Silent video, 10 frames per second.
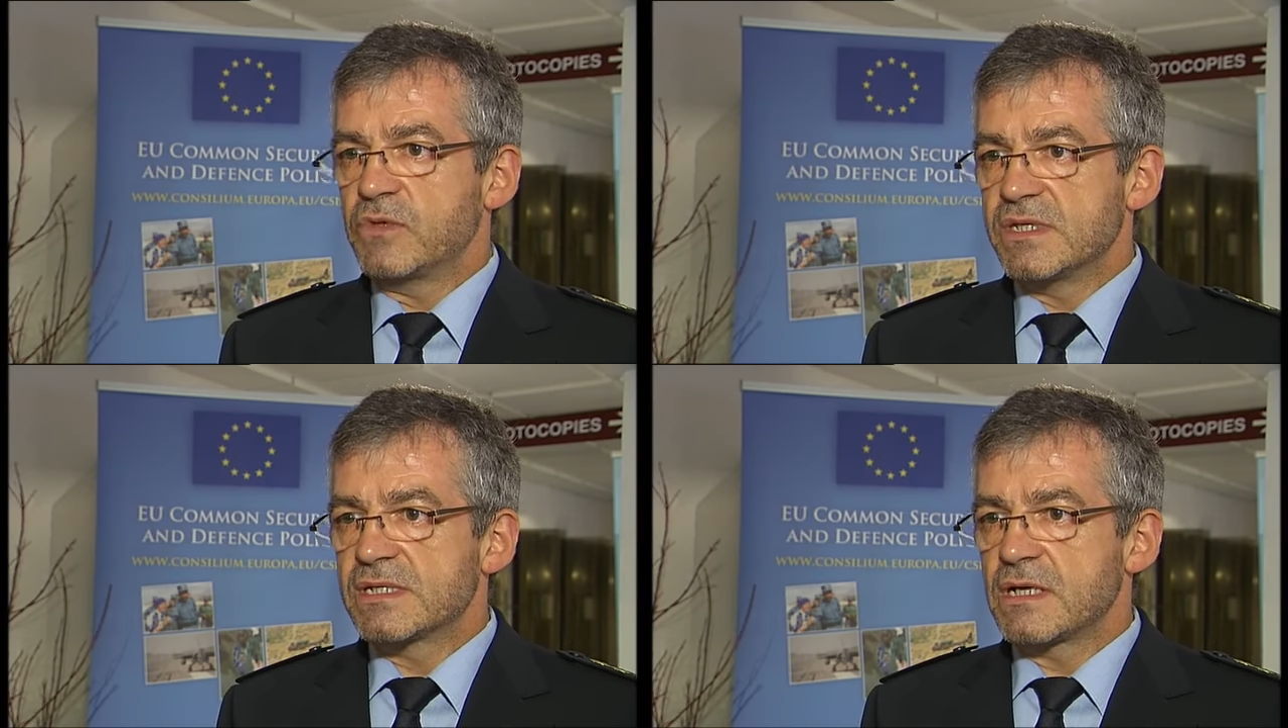
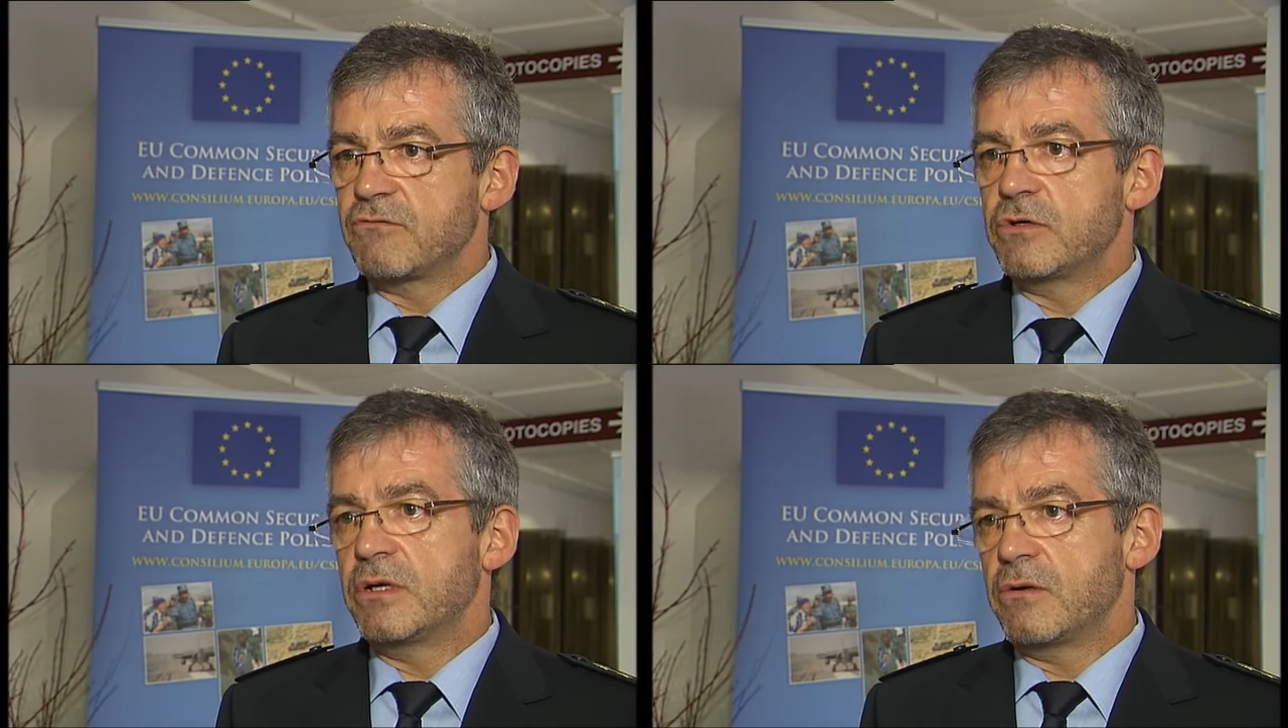
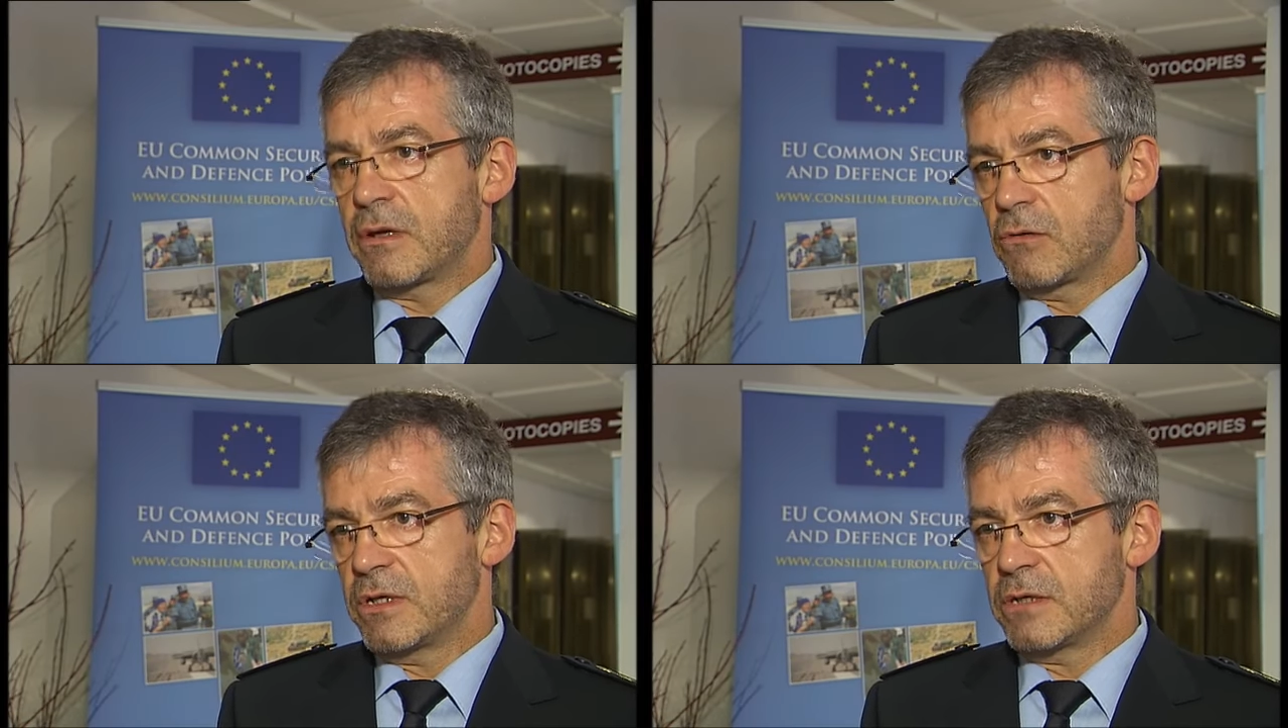discover
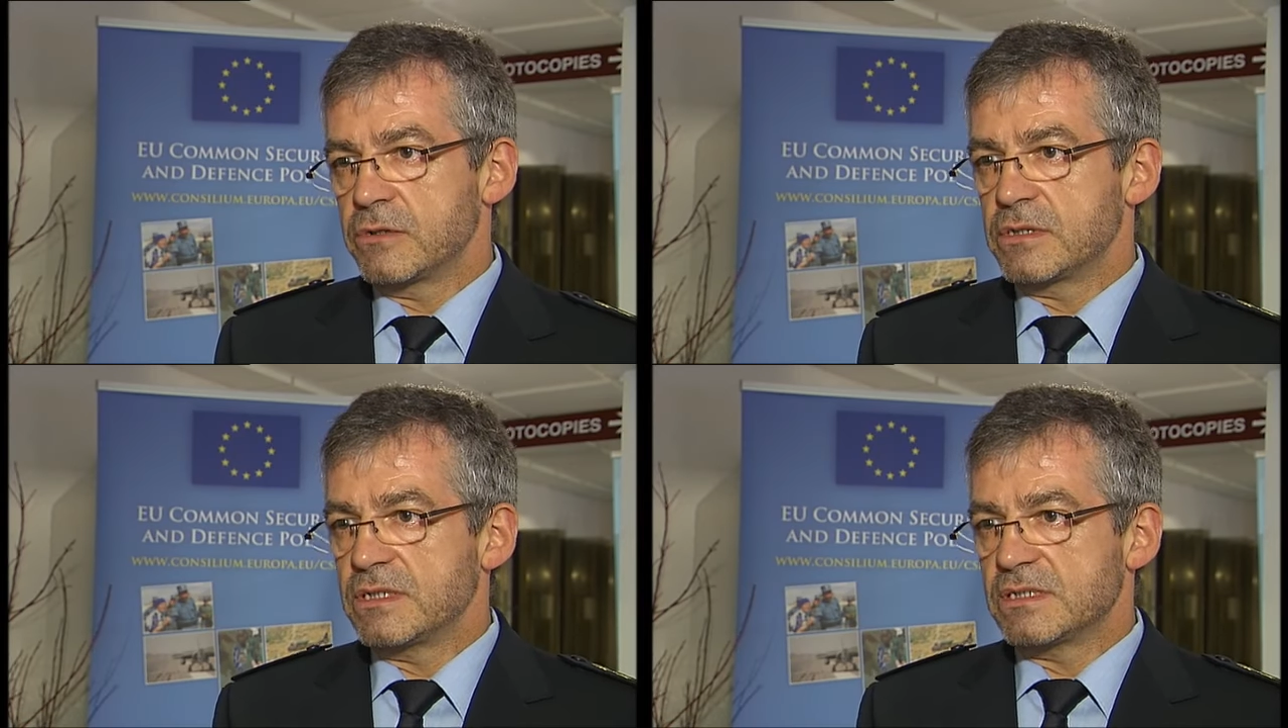
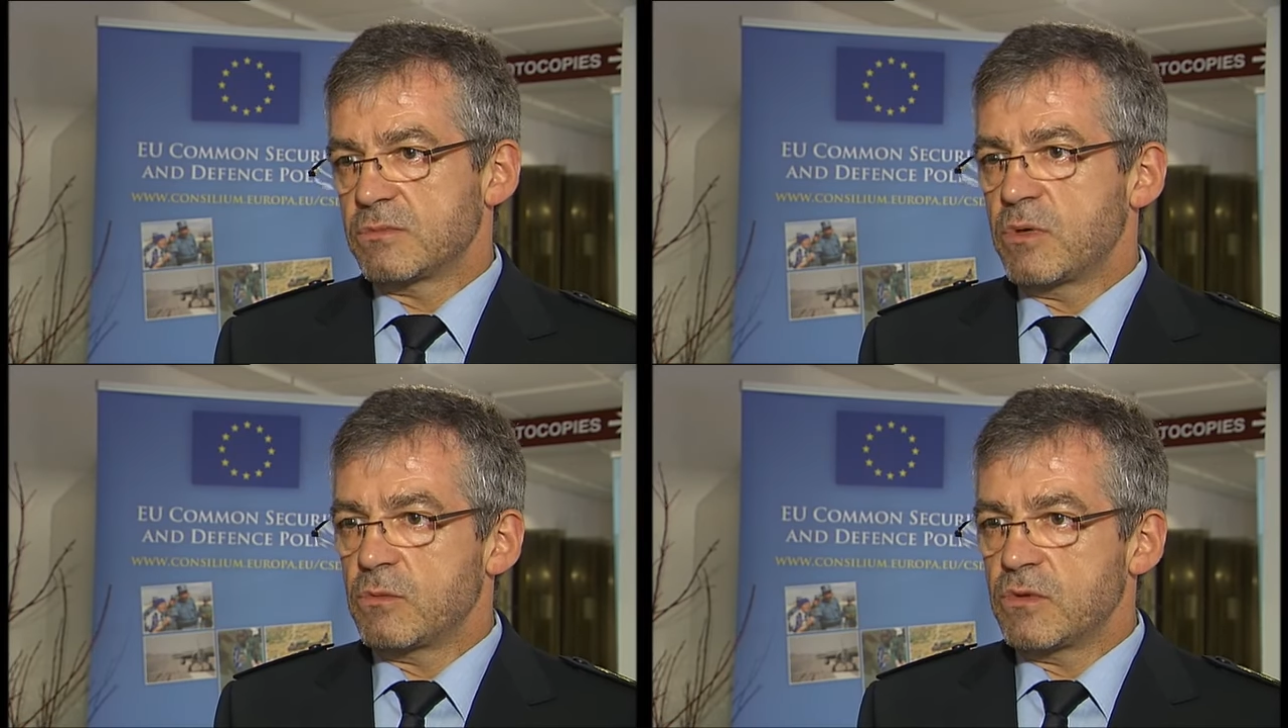
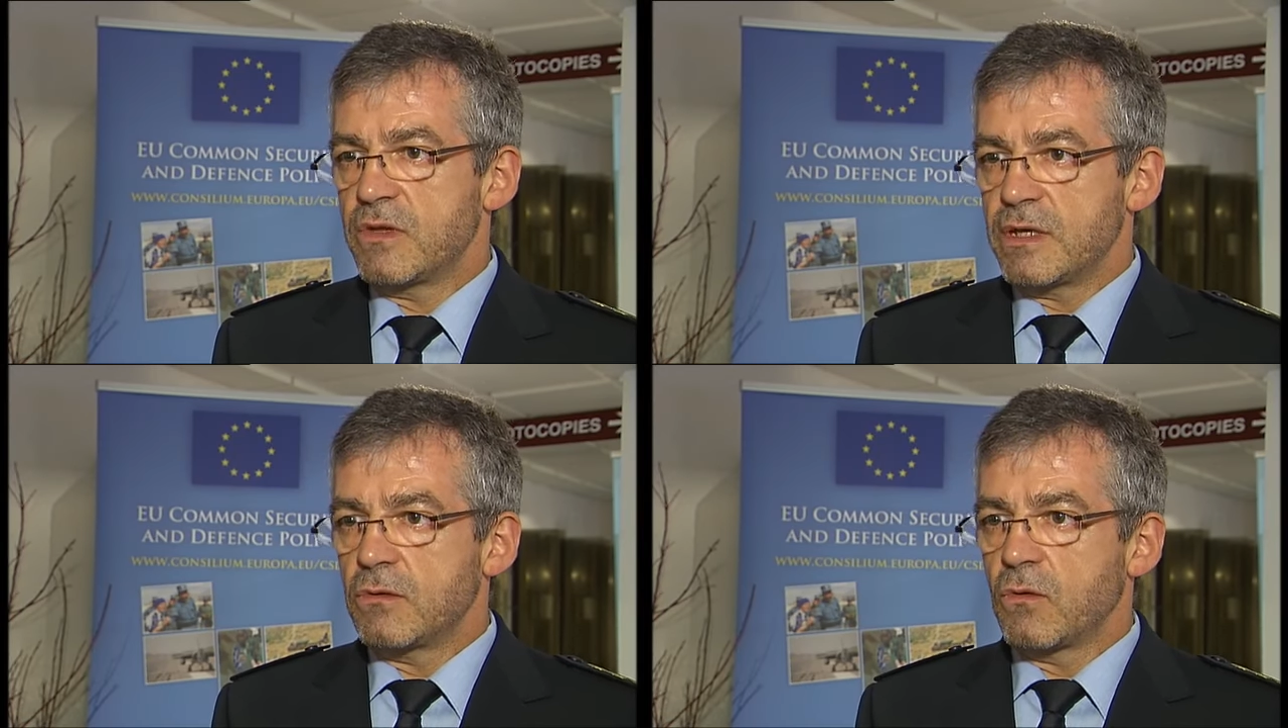irregularities where we
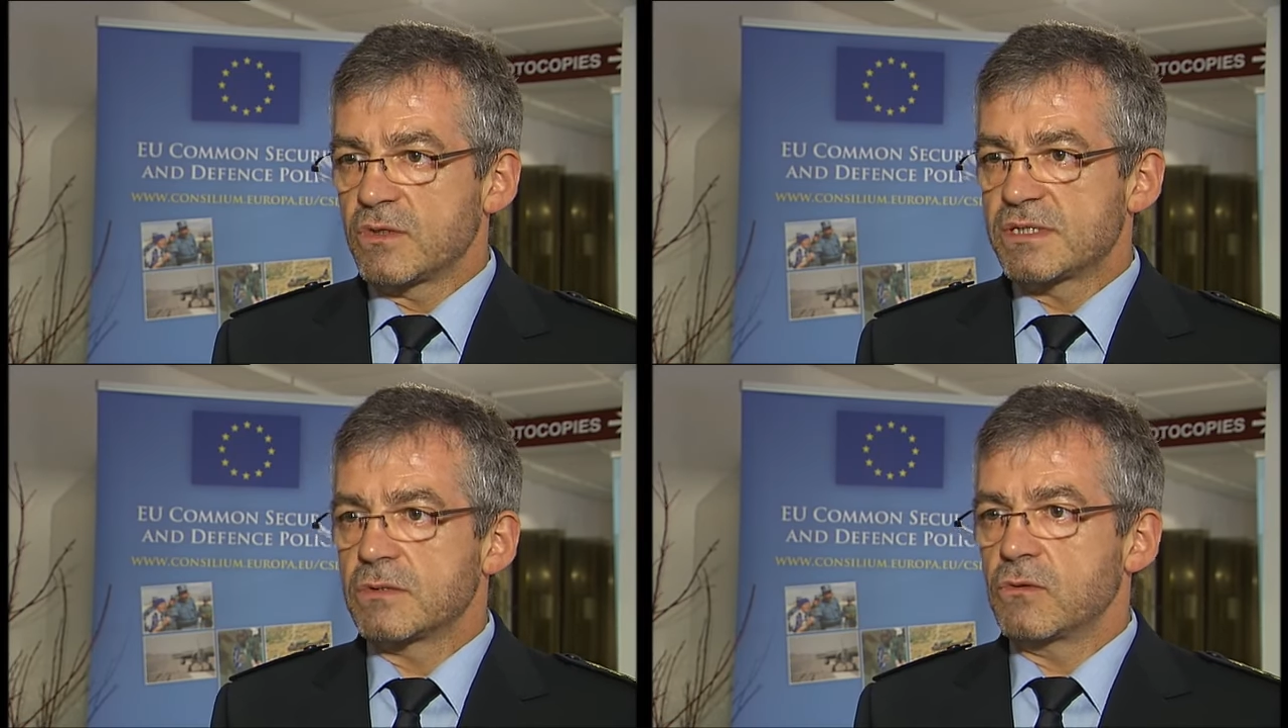then
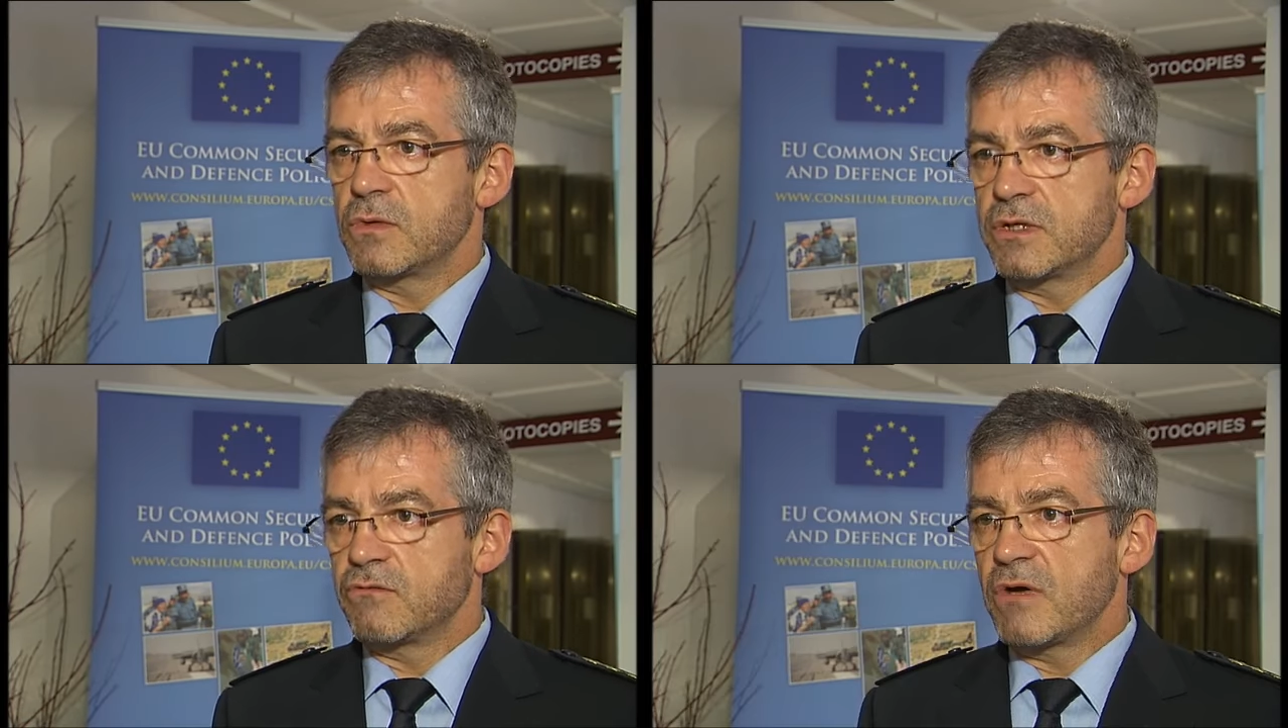
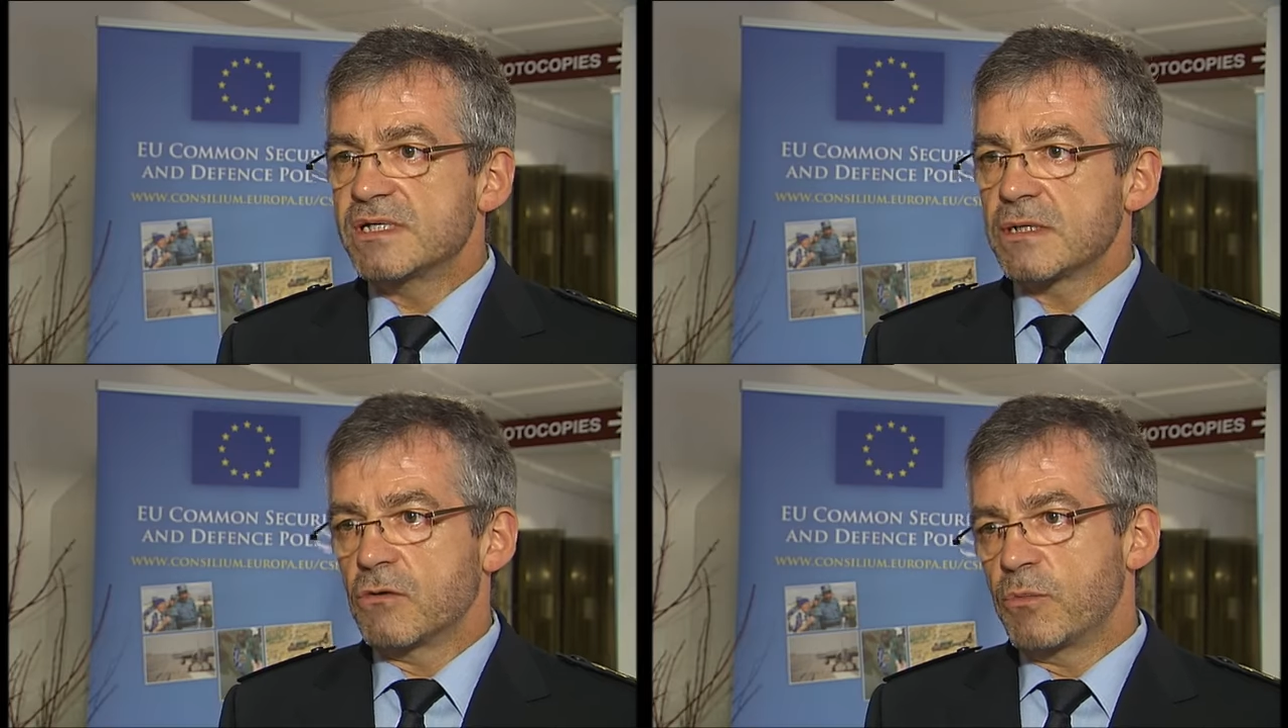also
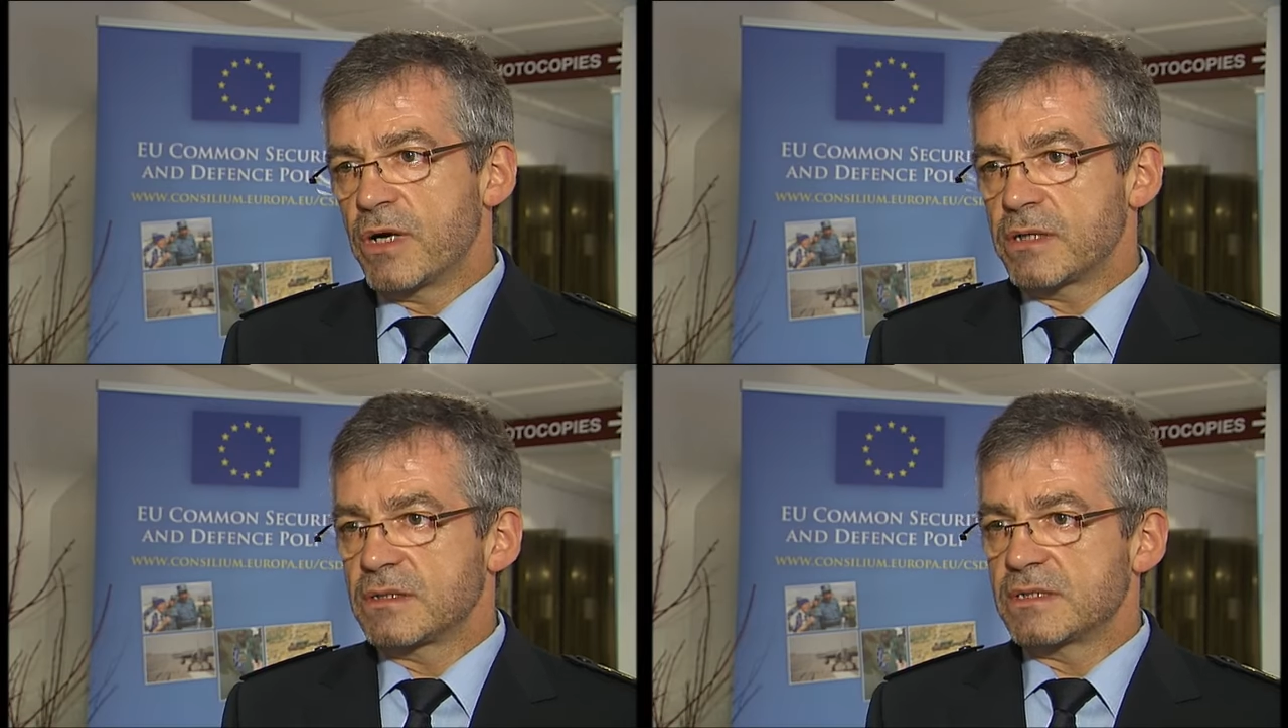advise our
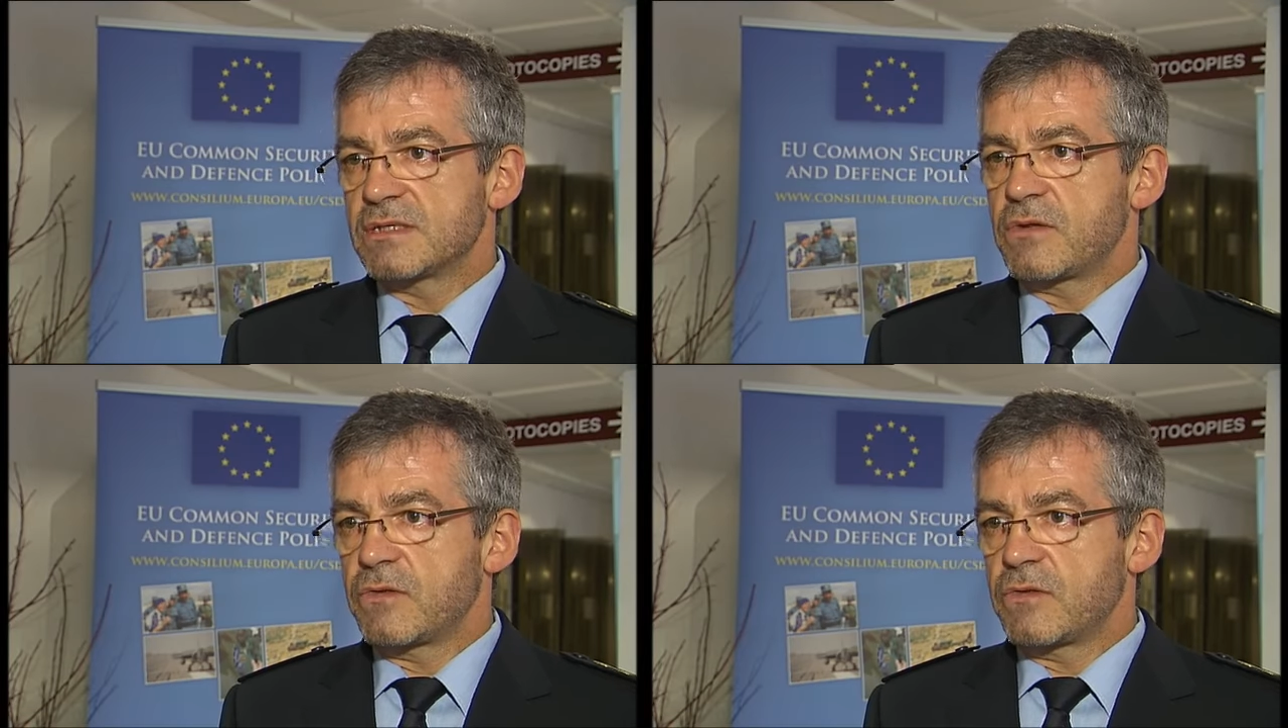partners